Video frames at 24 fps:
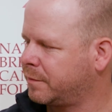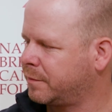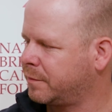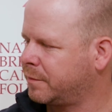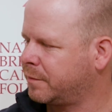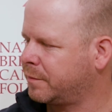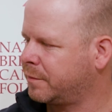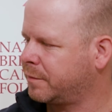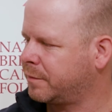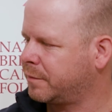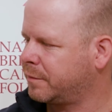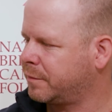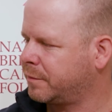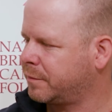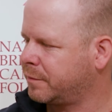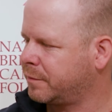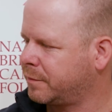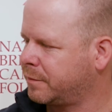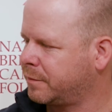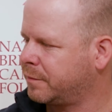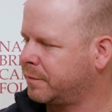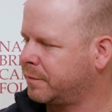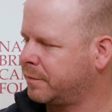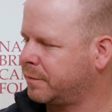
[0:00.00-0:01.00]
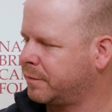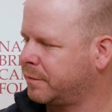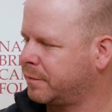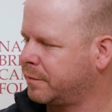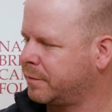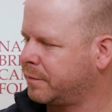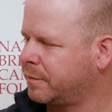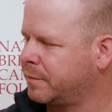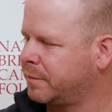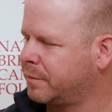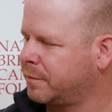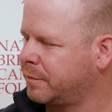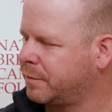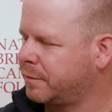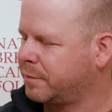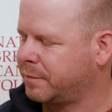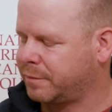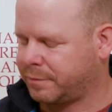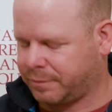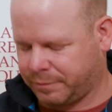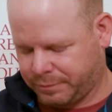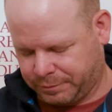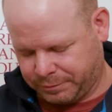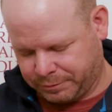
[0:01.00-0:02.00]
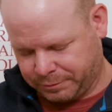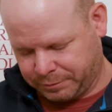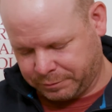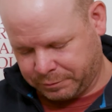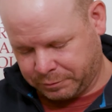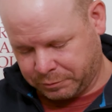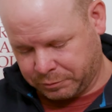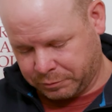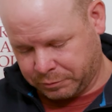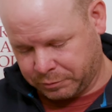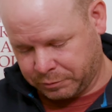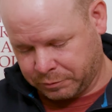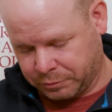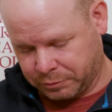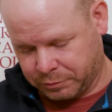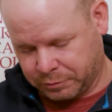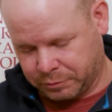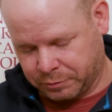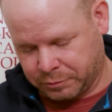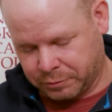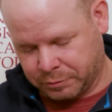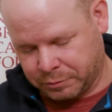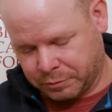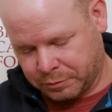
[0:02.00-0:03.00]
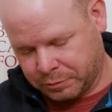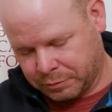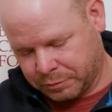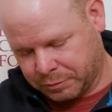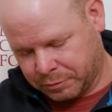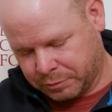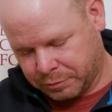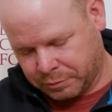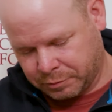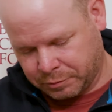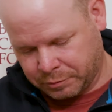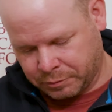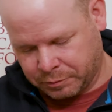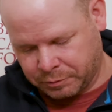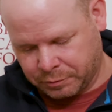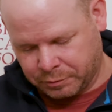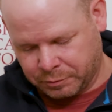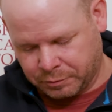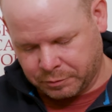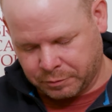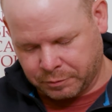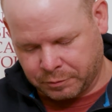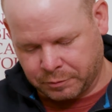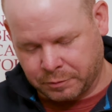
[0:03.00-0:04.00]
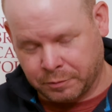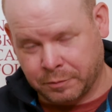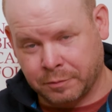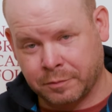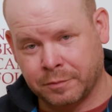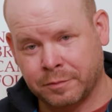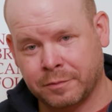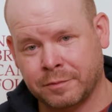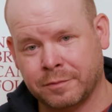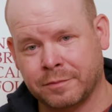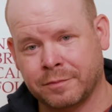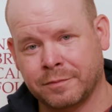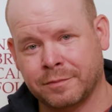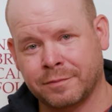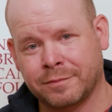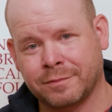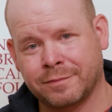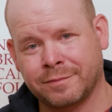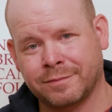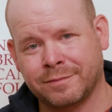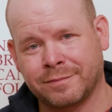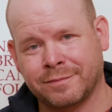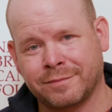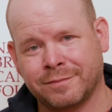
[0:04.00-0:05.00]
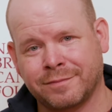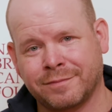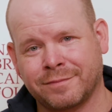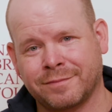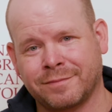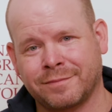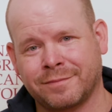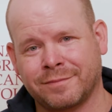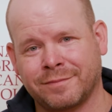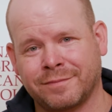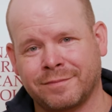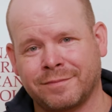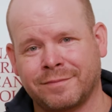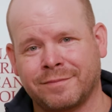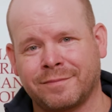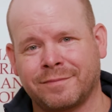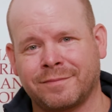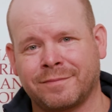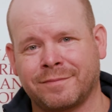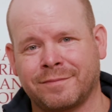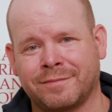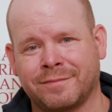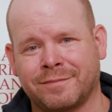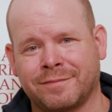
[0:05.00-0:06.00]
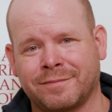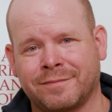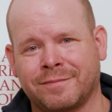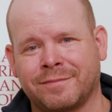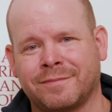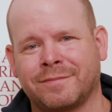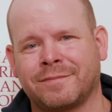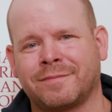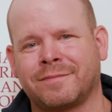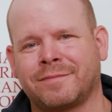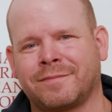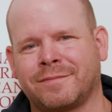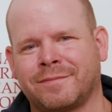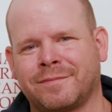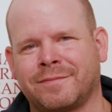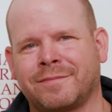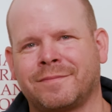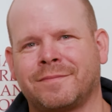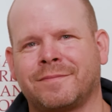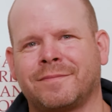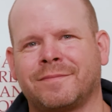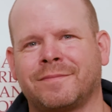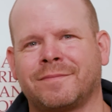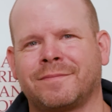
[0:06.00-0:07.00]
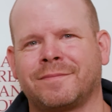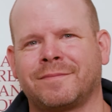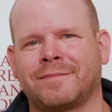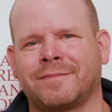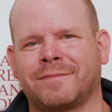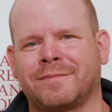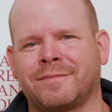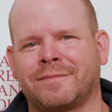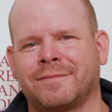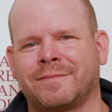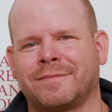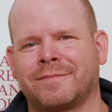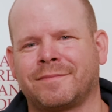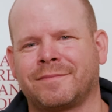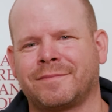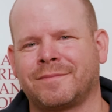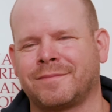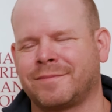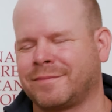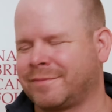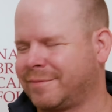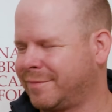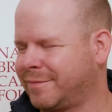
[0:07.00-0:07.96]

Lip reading: (not speaking)